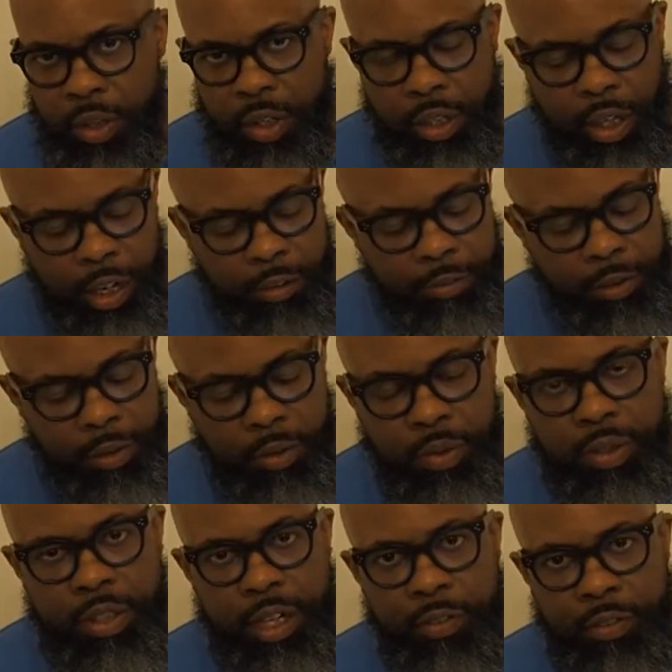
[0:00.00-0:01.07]
that the
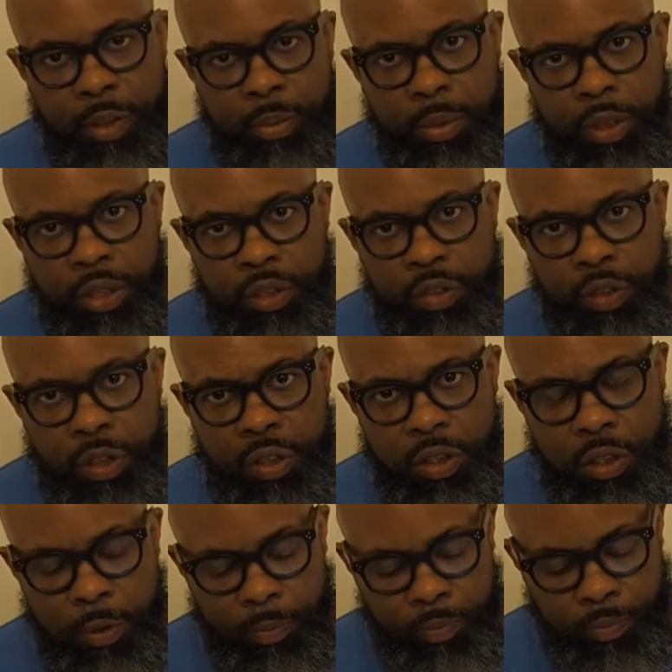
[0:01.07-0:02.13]
iPhone 7 Plus
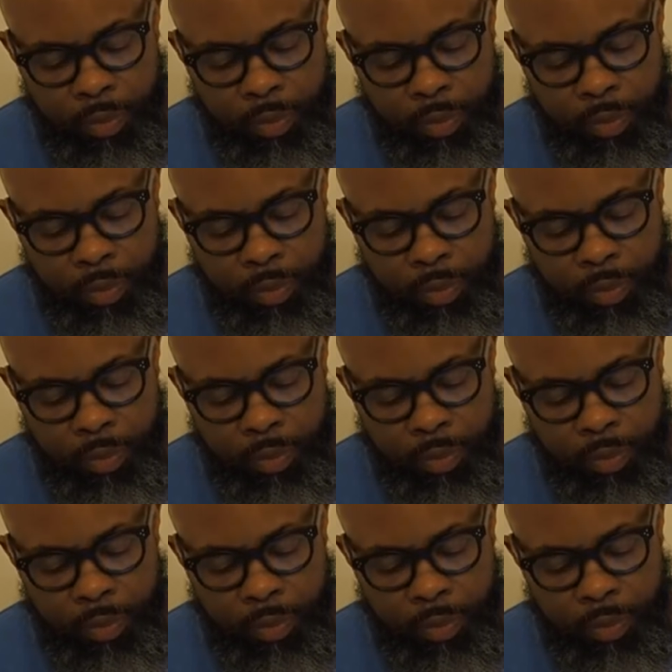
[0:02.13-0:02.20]
fits.